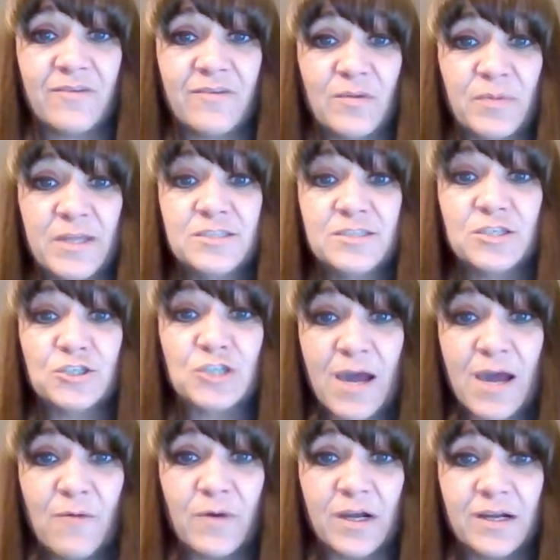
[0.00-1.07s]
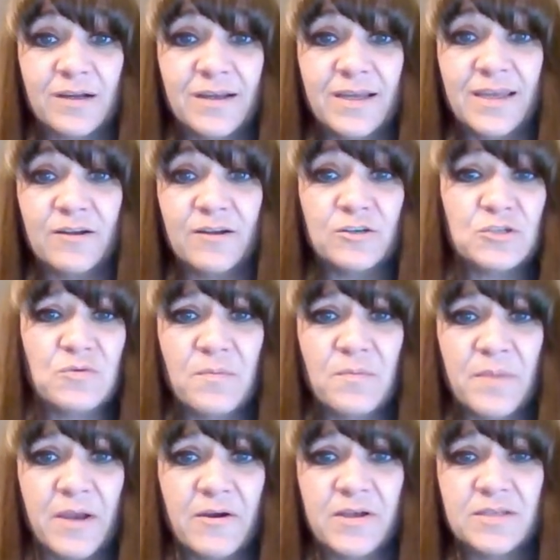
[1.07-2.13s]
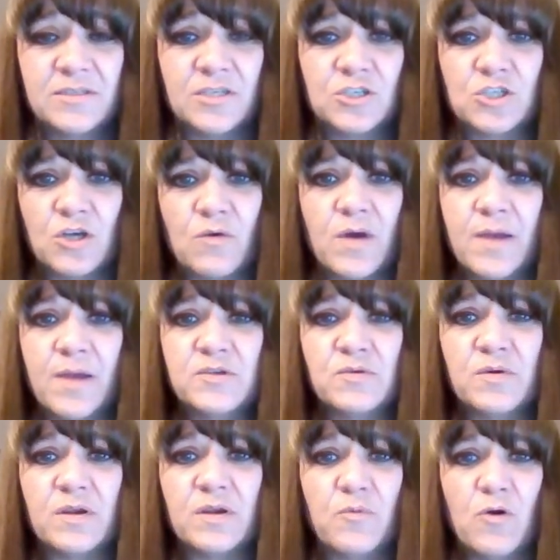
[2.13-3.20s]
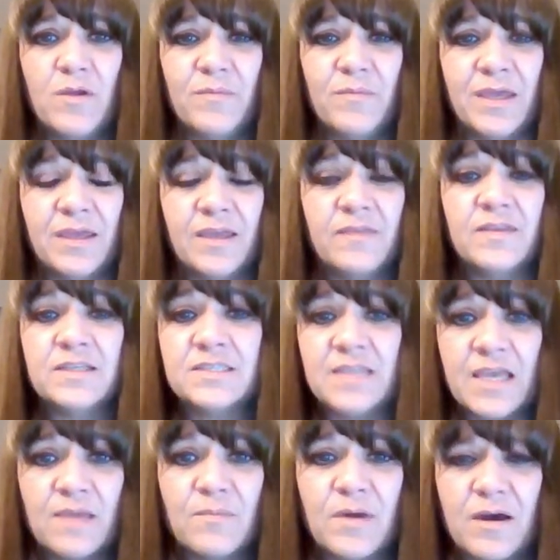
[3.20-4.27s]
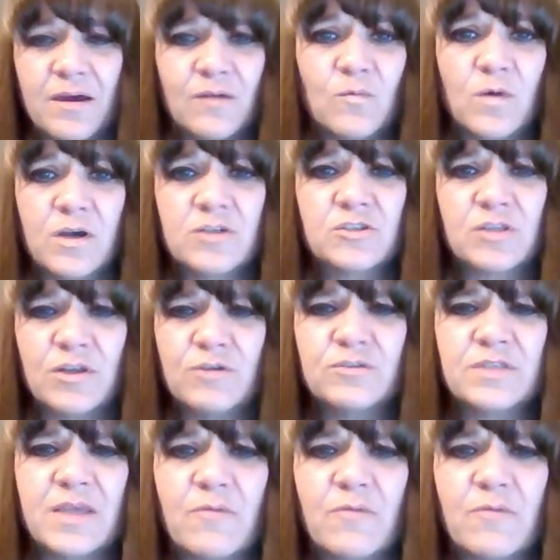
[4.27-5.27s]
place to shower and are too embarrassed to show up to an appointment in the same unwashed clothes they were